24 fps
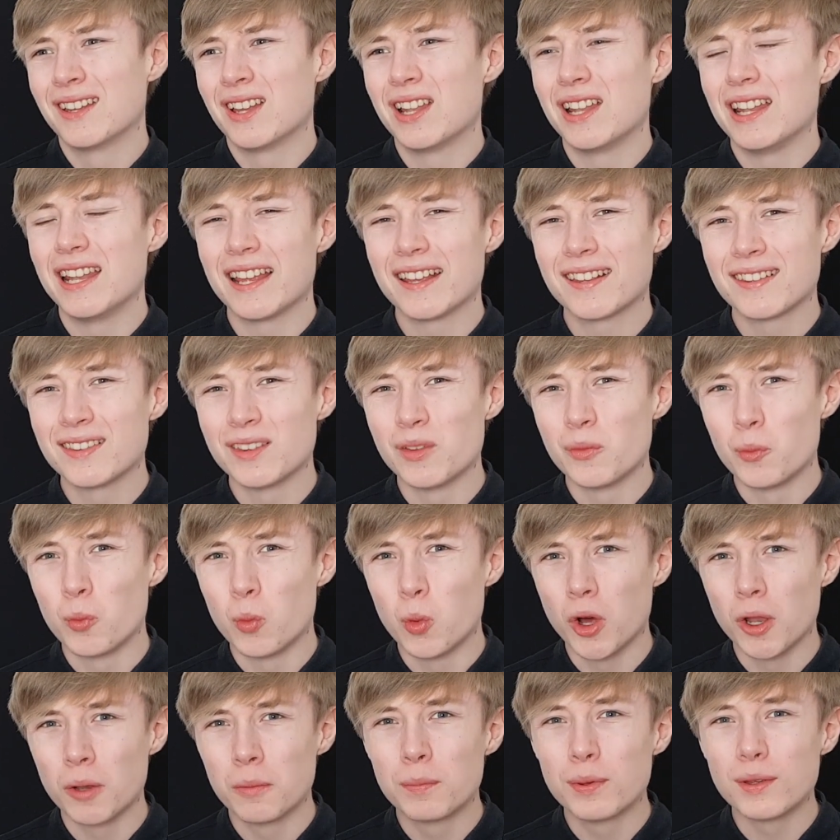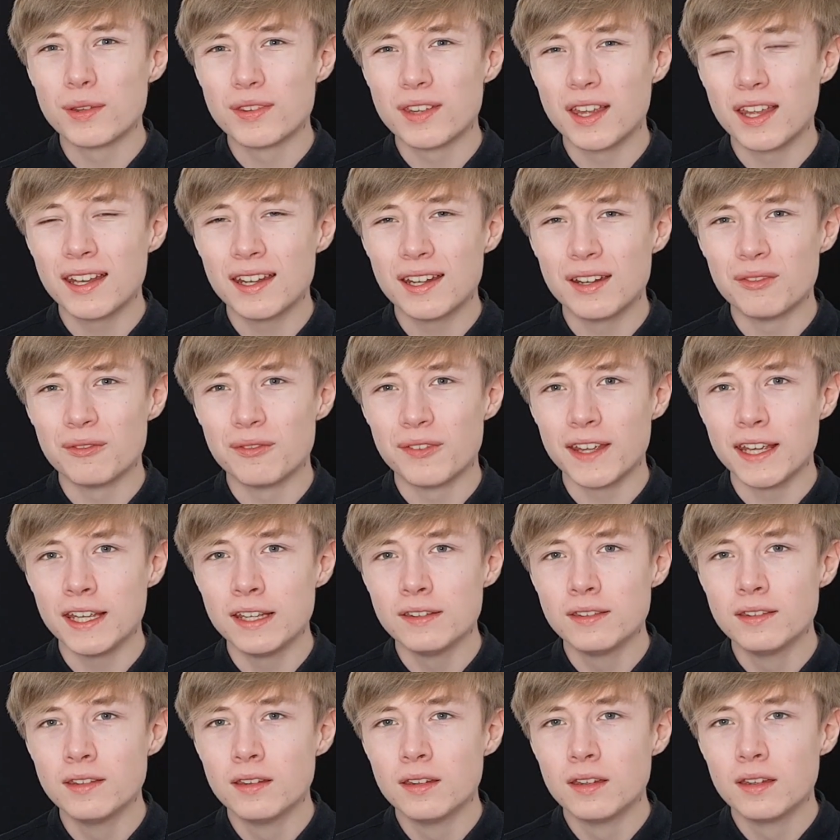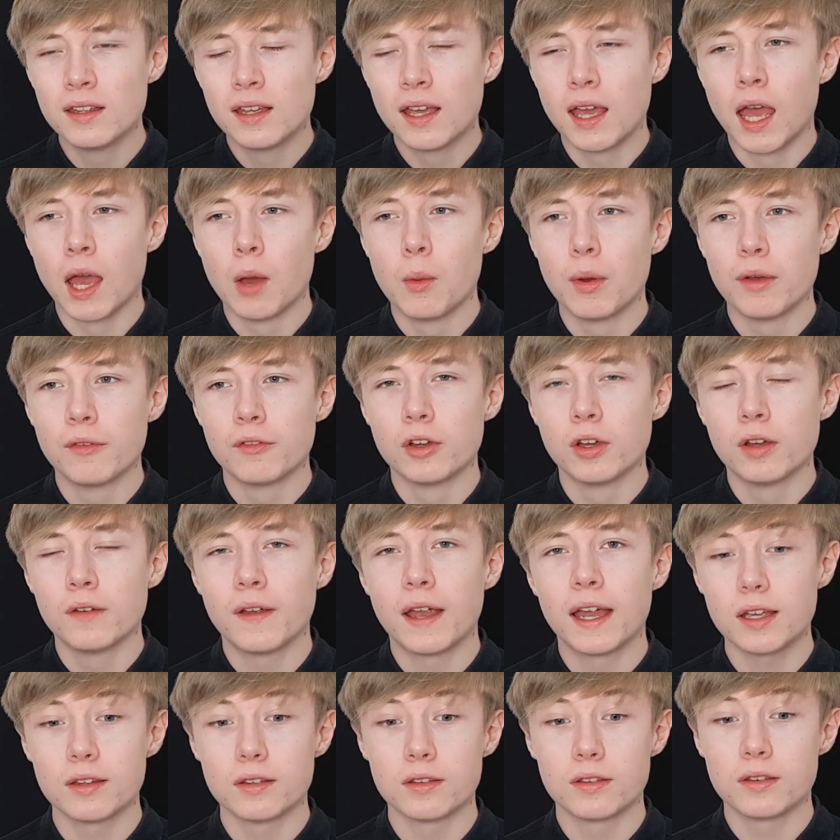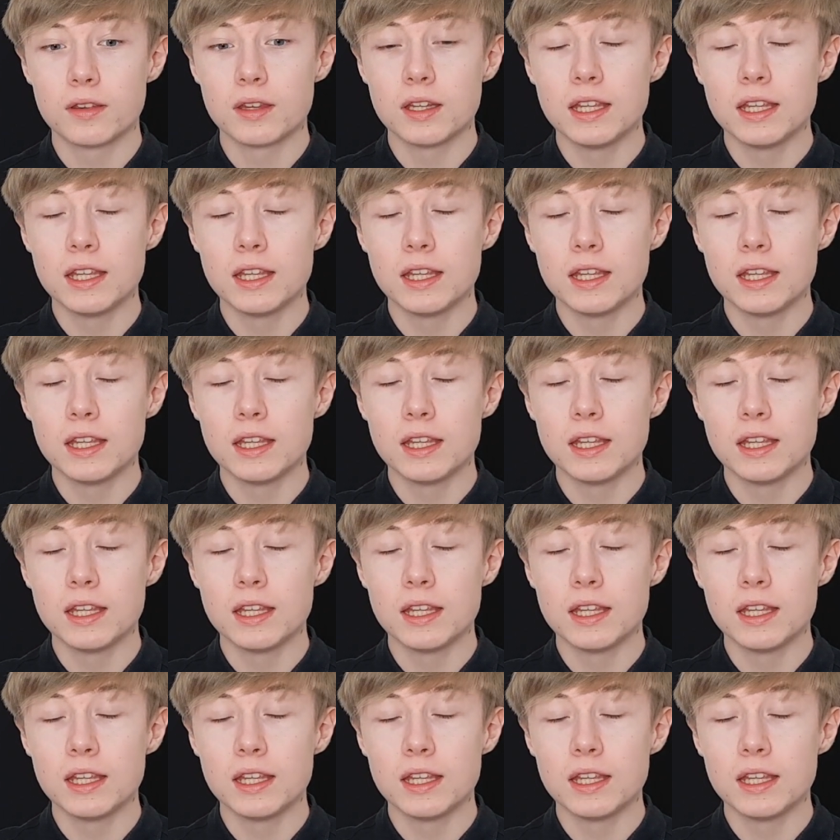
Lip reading: less than 1% in fees. However, as the